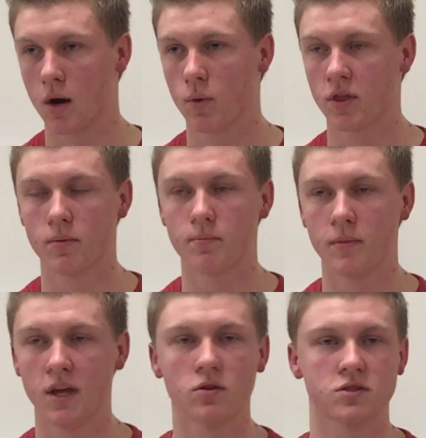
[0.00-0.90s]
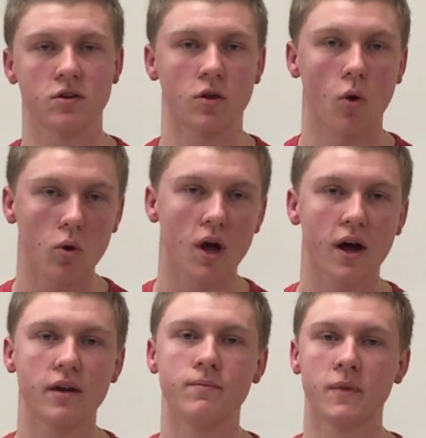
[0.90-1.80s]
when the Eagles are in the goal
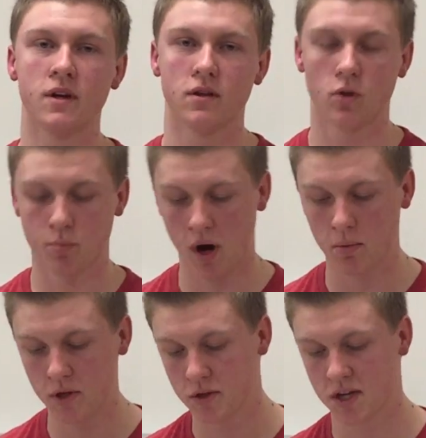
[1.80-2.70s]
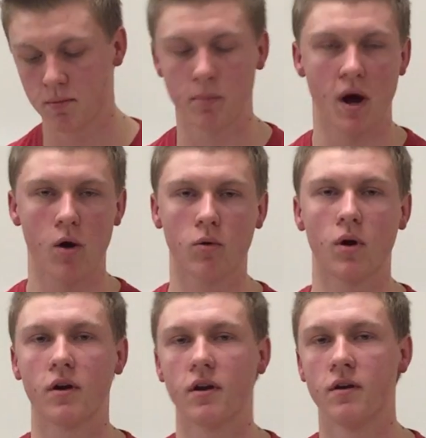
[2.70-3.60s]
line, they'll probably use him to power
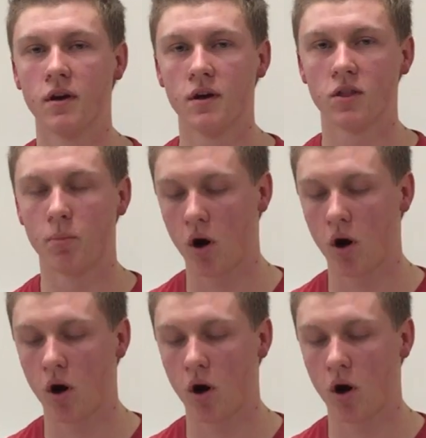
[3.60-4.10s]
run the